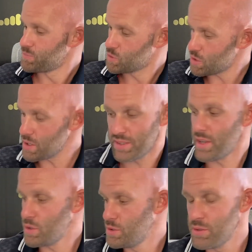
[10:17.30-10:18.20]
Curious
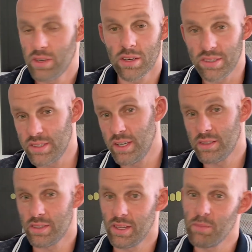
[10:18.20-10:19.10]
how you gonna see
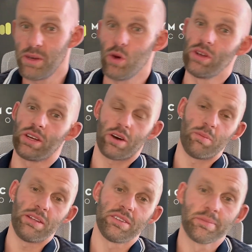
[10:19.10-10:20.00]
it. Let me know in the
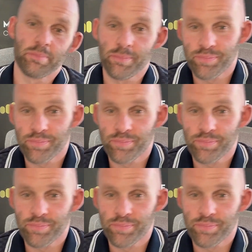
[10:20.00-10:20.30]
comments.